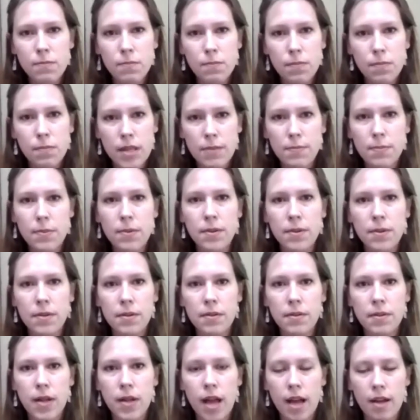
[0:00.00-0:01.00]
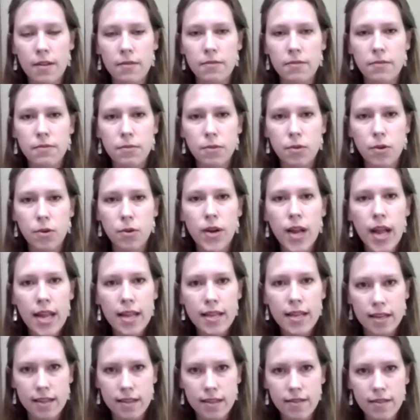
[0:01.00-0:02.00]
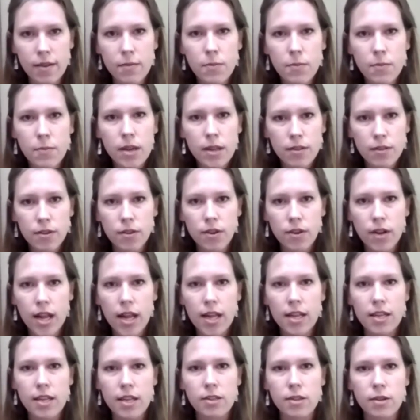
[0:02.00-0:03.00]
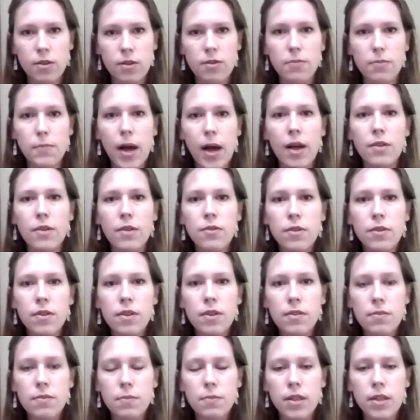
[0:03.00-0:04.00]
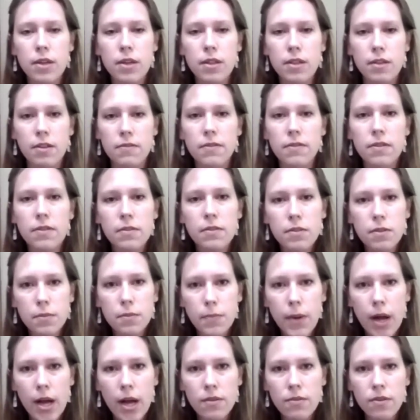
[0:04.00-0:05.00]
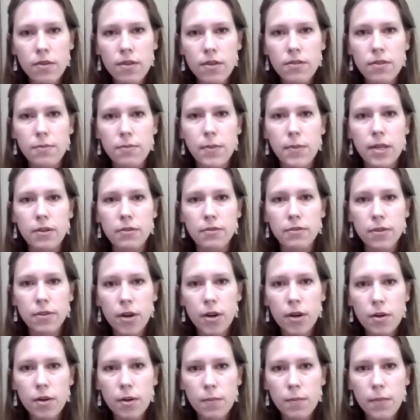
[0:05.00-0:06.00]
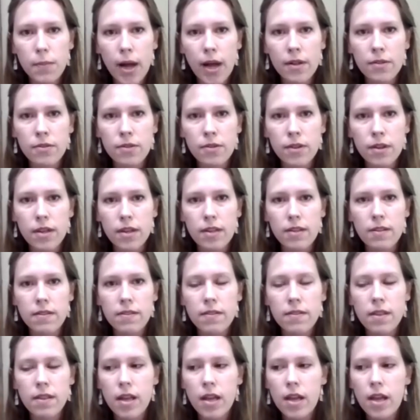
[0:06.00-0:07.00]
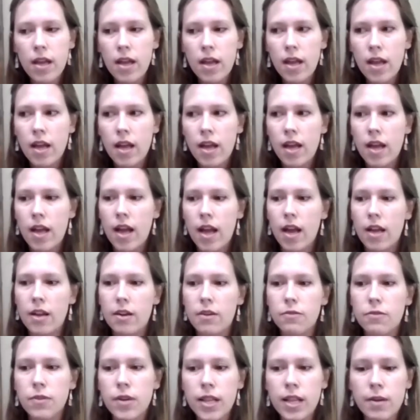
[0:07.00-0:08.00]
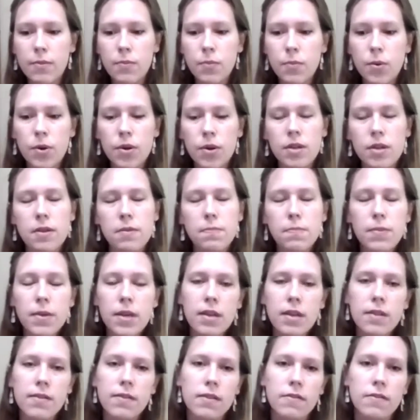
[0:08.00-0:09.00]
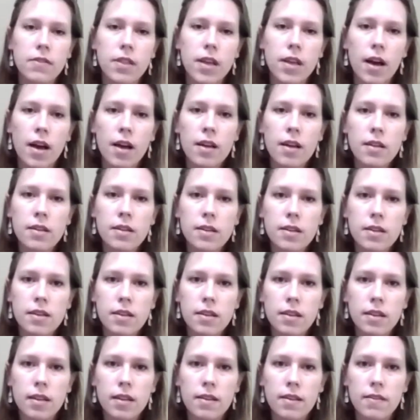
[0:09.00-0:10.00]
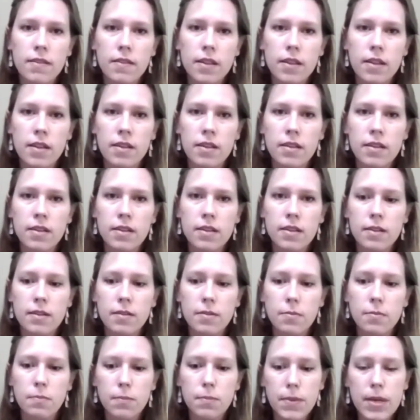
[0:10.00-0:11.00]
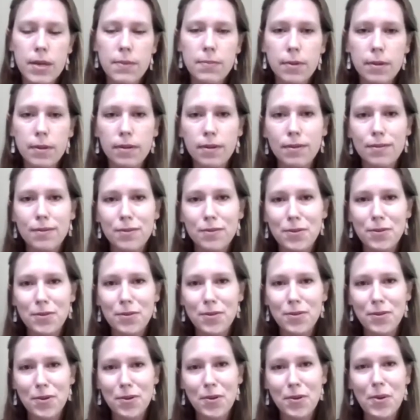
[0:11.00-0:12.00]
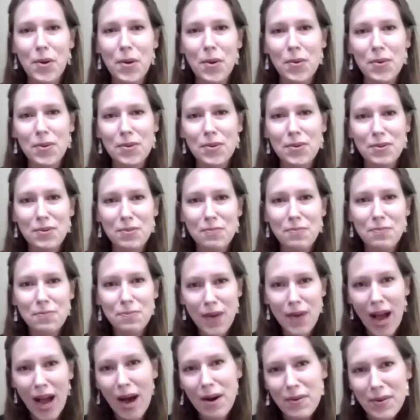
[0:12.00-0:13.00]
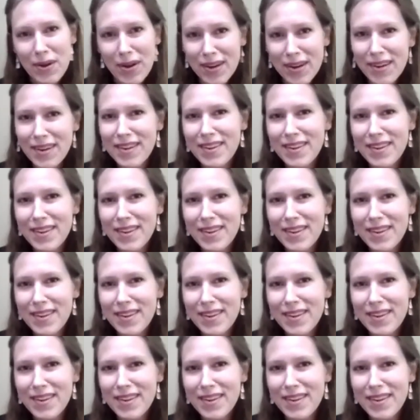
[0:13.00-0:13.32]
people have created. Someone has created those boundaries, whether they're physical boundaries or metaphorical boundaries. And a really important piece of that is that people who hold power